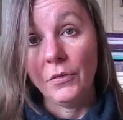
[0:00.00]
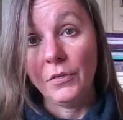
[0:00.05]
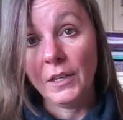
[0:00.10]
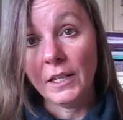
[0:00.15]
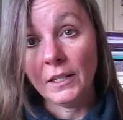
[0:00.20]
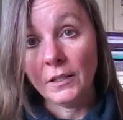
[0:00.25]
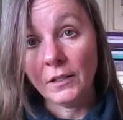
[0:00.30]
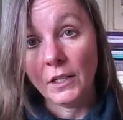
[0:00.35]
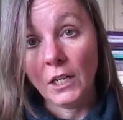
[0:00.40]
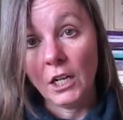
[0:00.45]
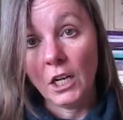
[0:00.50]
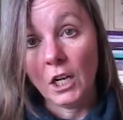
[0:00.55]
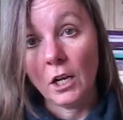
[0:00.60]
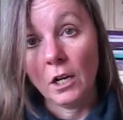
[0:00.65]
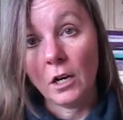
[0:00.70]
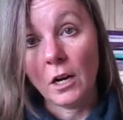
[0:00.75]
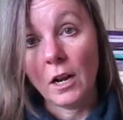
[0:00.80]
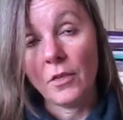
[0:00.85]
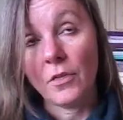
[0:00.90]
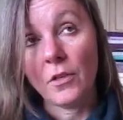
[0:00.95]
this
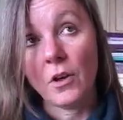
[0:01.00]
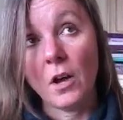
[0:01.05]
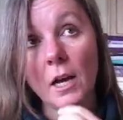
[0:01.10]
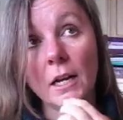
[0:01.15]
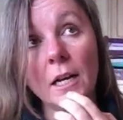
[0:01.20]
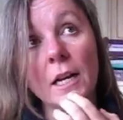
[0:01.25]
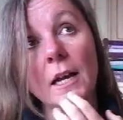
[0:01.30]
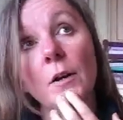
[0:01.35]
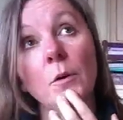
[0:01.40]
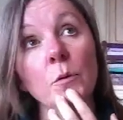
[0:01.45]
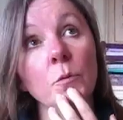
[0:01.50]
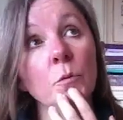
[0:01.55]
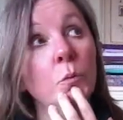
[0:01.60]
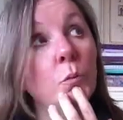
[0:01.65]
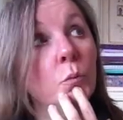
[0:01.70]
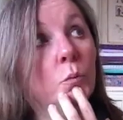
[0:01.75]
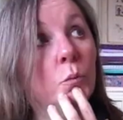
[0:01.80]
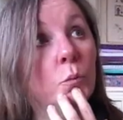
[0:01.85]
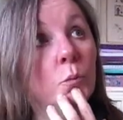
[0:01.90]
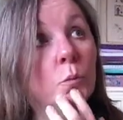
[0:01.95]
year I thought I
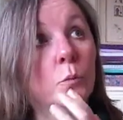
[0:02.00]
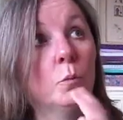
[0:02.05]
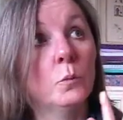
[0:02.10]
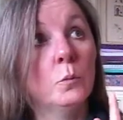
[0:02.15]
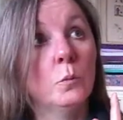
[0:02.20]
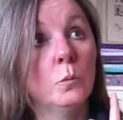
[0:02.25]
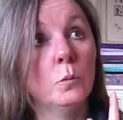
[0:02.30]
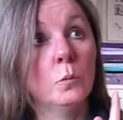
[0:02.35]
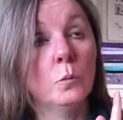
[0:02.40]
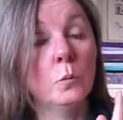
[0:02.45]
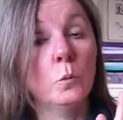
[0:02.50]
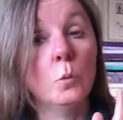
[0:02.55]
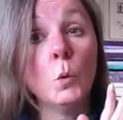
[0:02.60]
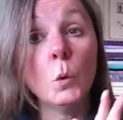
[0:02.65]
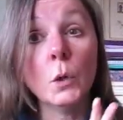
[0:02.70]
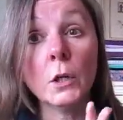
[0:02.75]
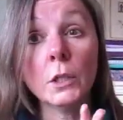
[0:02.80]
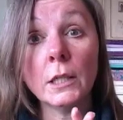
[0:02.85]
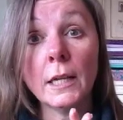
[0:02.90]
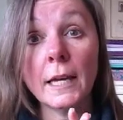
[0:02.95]

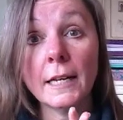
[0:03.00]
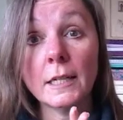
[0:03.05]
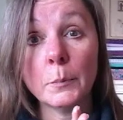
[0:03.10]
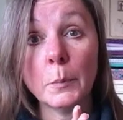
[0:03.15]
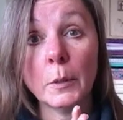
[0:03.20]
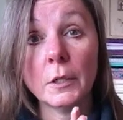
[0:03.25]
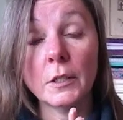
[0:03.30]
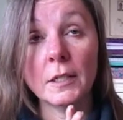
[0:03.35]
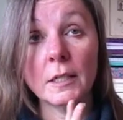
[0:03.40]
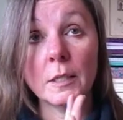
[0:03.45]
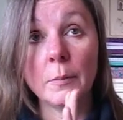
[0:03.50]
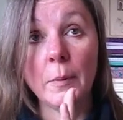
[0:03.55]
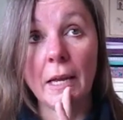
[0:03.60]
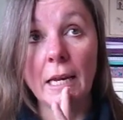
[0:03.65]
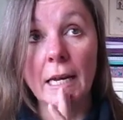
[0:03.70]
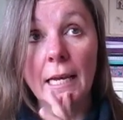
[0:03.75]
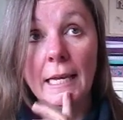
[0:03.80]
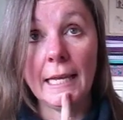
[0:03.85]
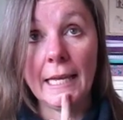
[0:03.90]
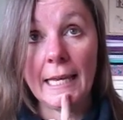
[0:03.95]
would like to
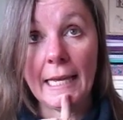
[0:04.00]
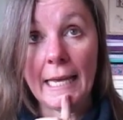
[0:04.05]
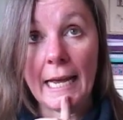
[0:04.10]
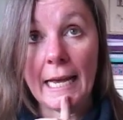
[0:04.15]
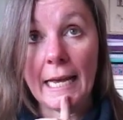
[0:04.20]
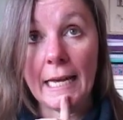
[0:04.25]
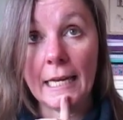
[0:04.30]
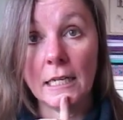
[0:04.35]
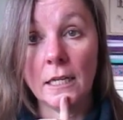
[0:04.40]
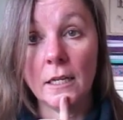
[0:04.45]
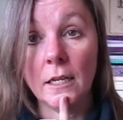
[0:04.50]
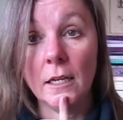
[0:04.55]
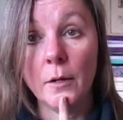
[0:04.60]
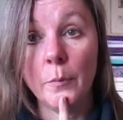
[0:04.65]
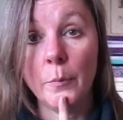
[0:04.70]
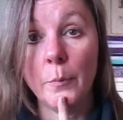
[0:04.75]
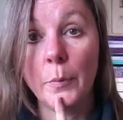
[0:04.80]
participate again,